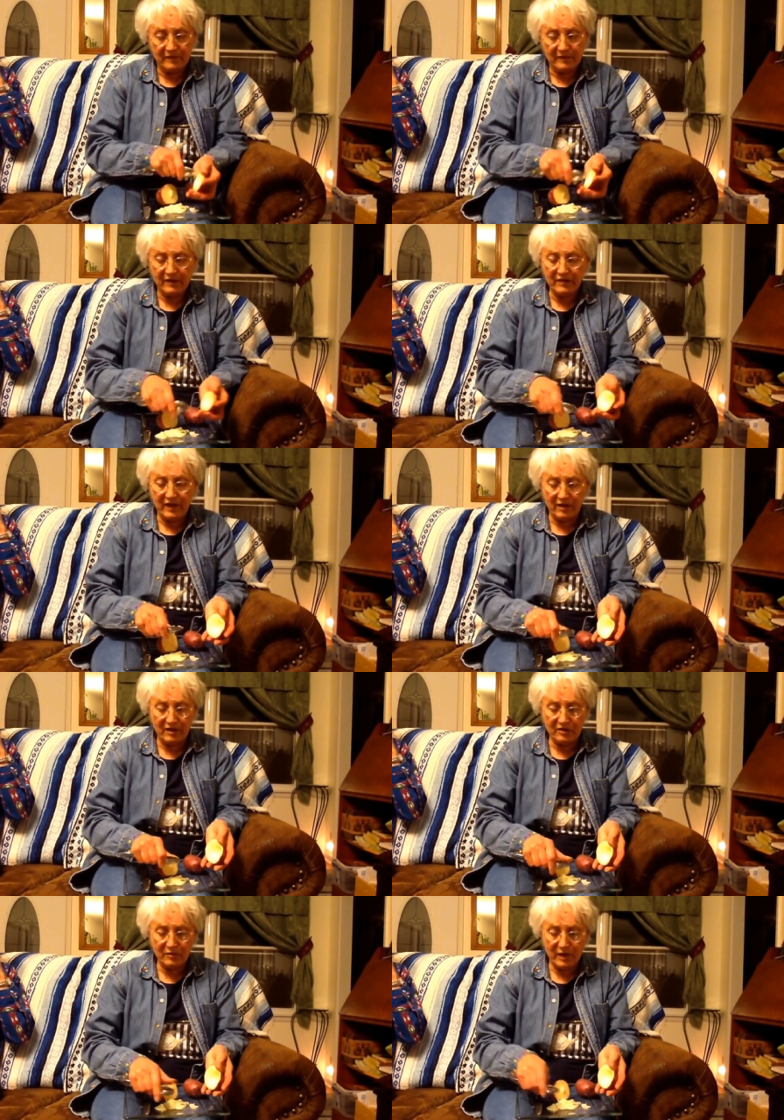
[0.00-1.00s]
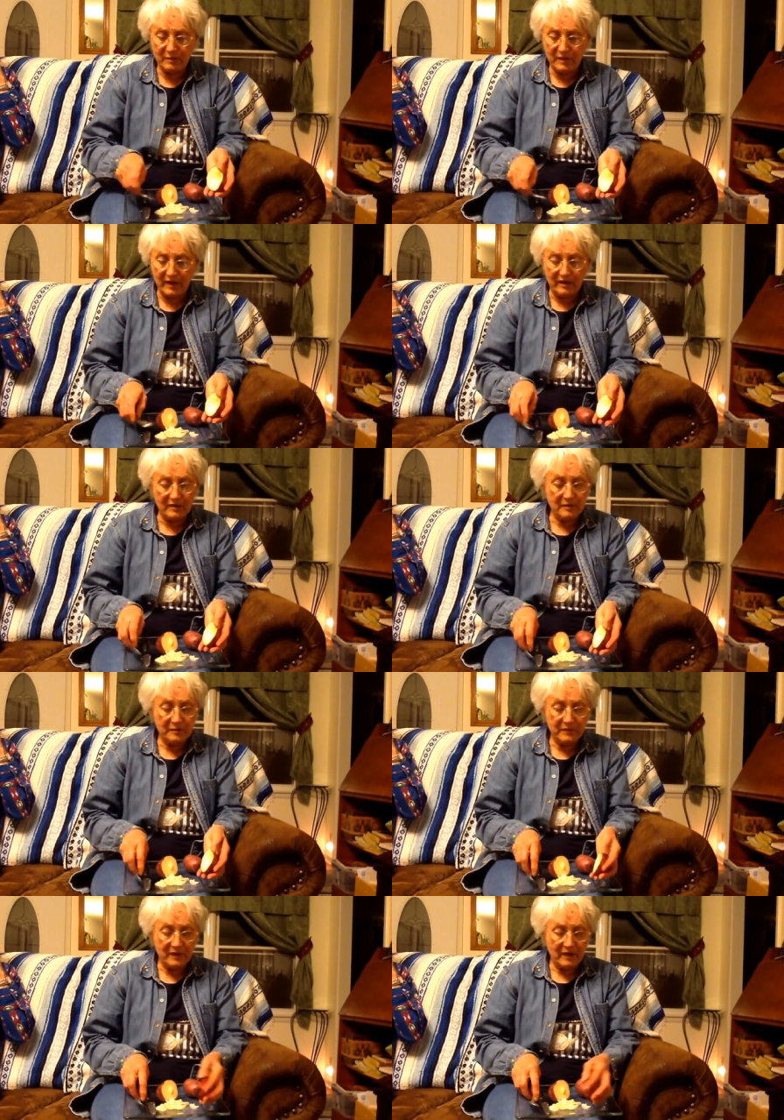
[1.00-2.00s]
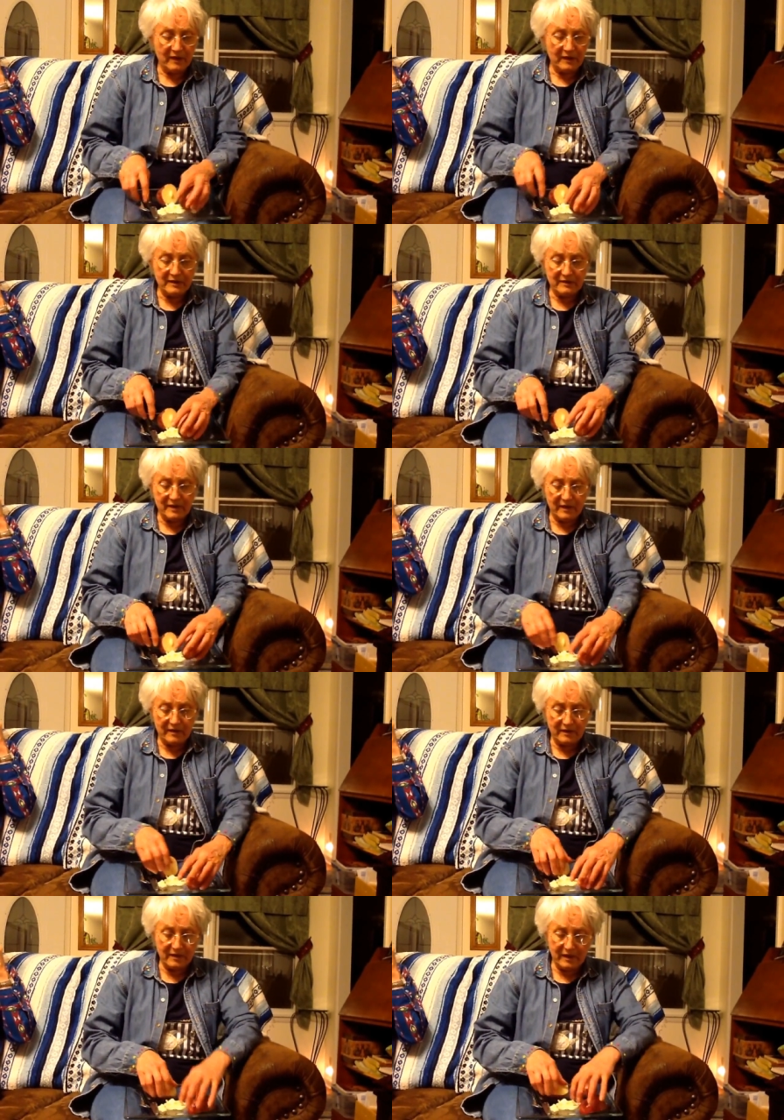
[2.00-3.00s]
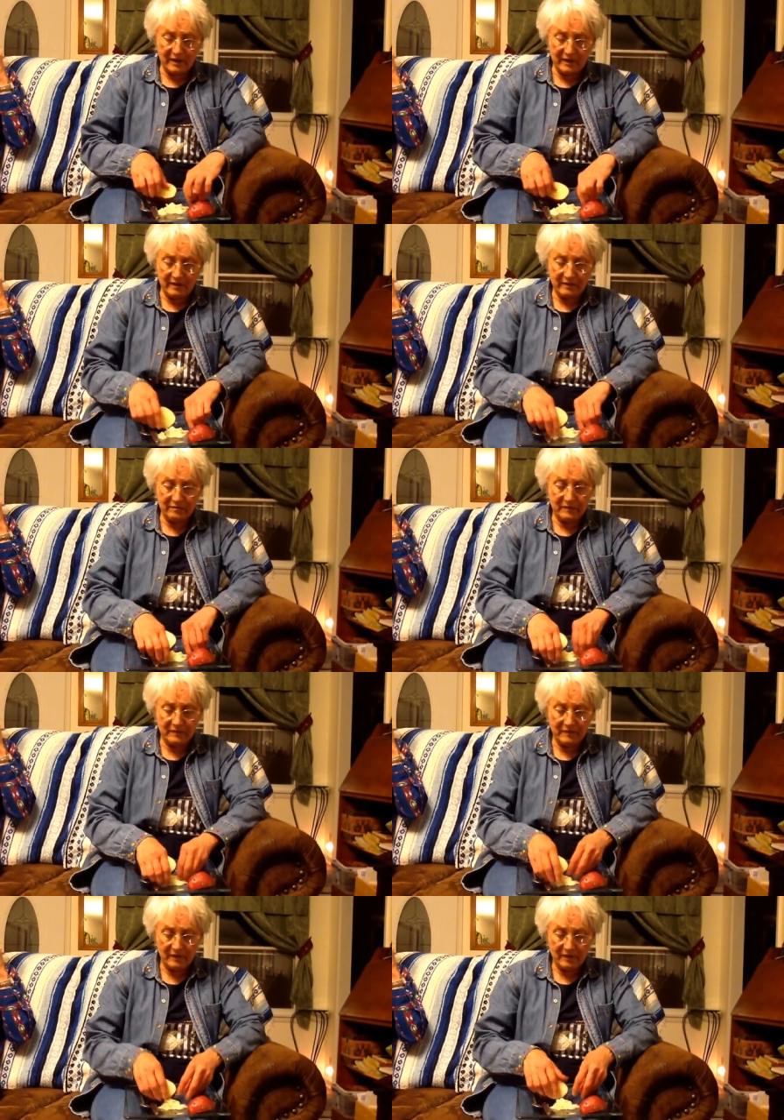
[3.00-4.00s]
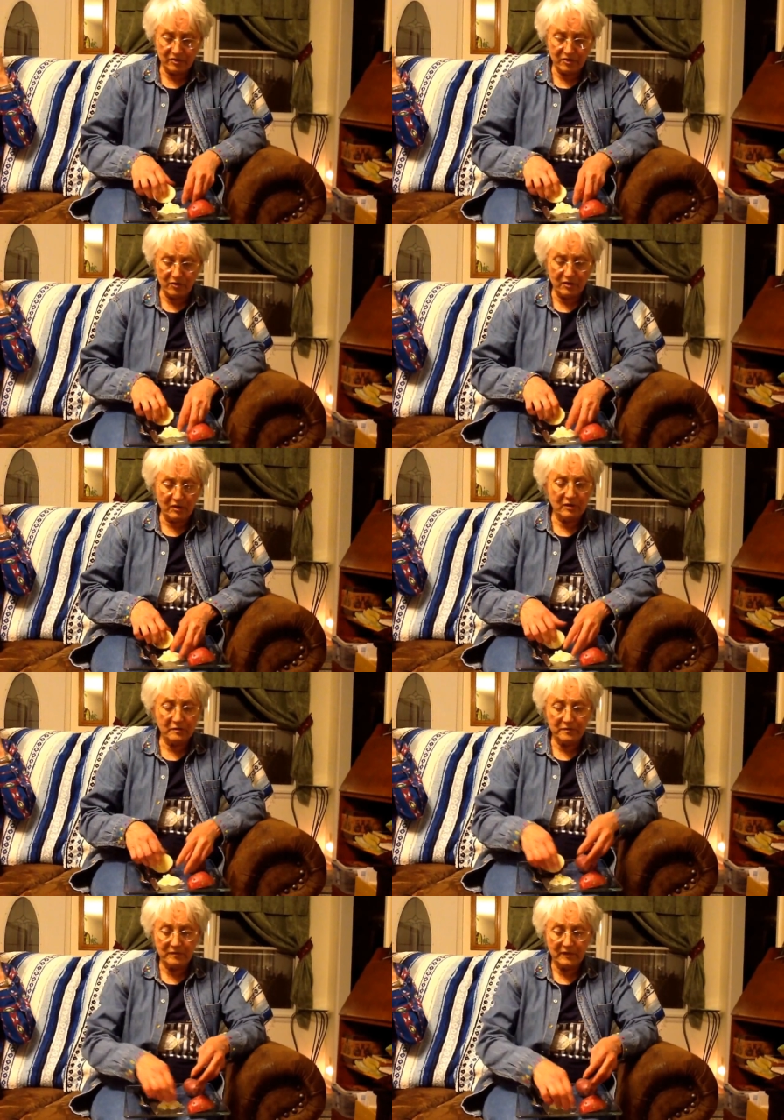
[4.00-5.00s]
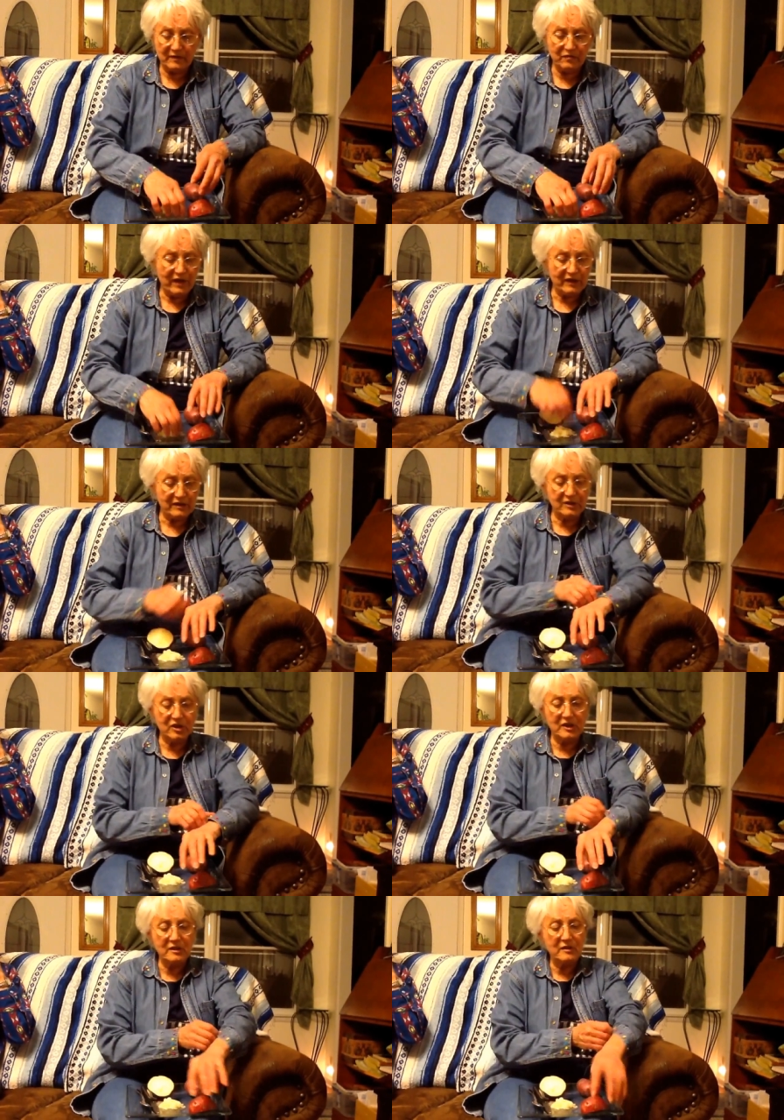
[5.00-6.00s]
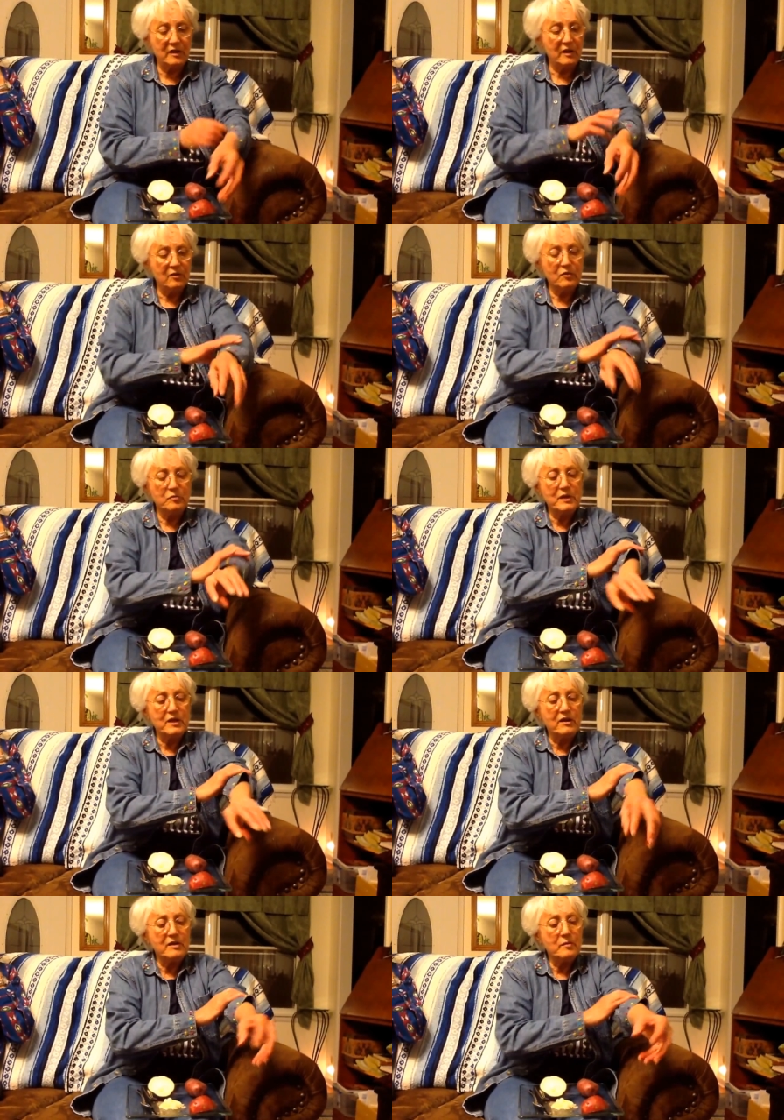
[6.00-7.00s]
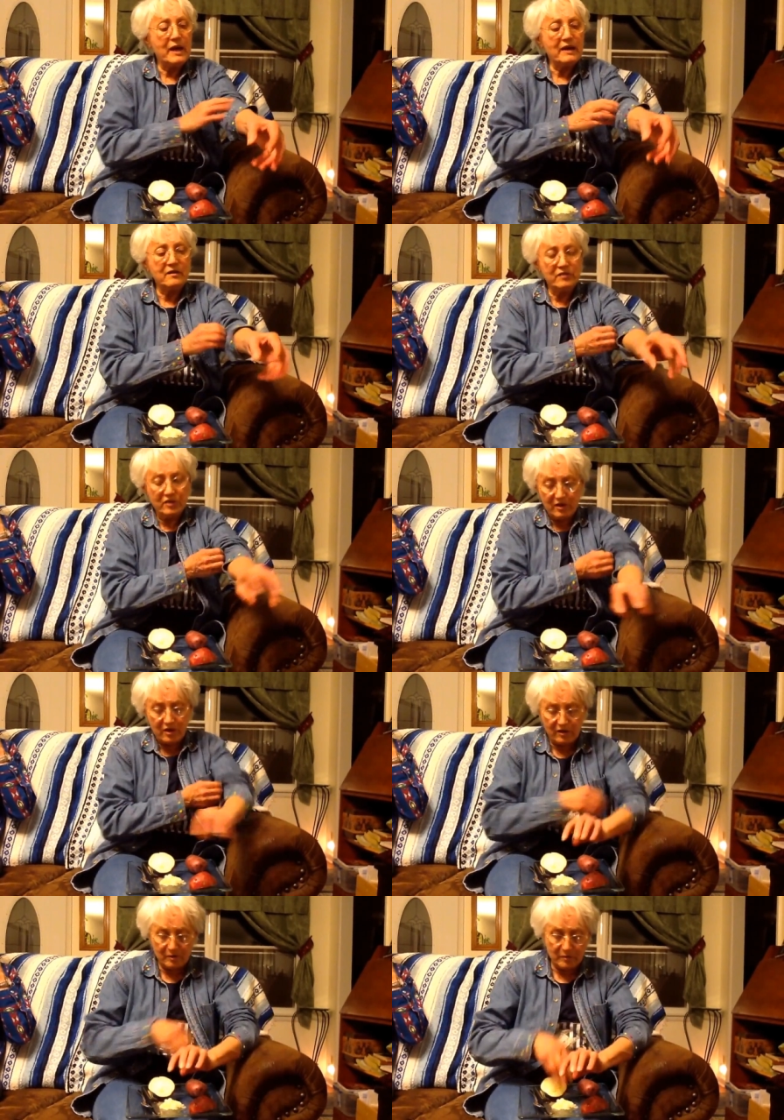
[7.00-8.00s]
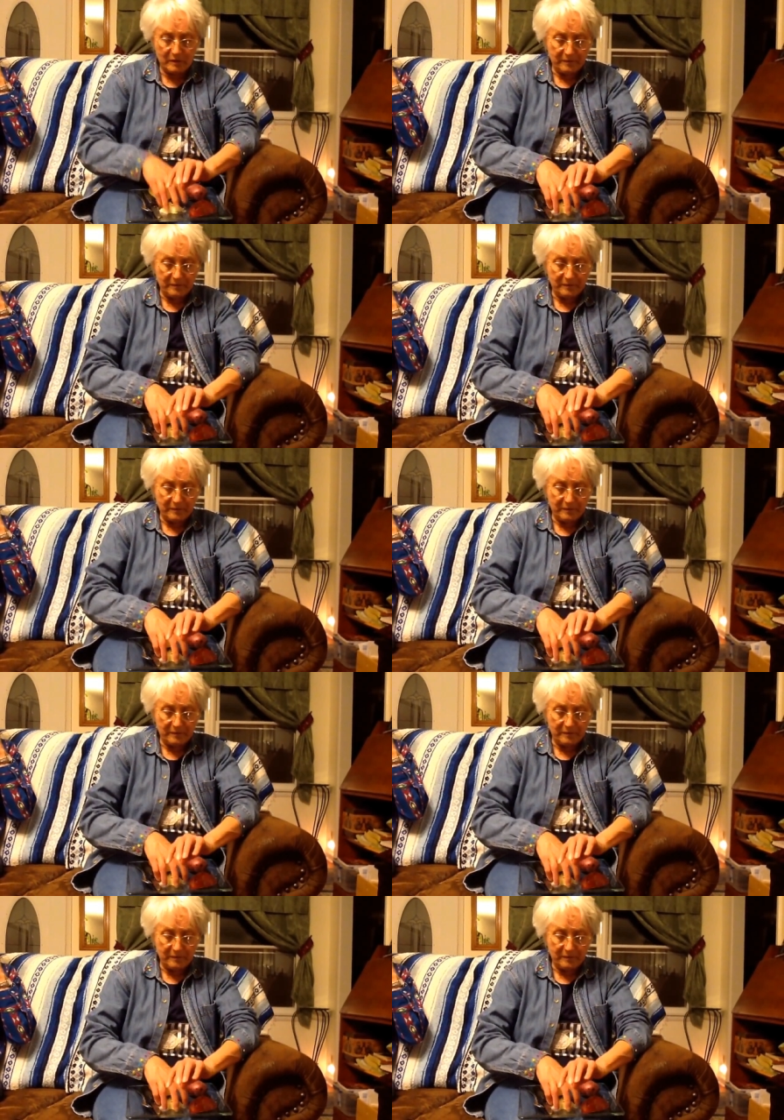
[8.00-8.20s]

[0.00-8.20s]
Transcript: get that all scraped out. Let's say that the sore infection would be on the back of your arm.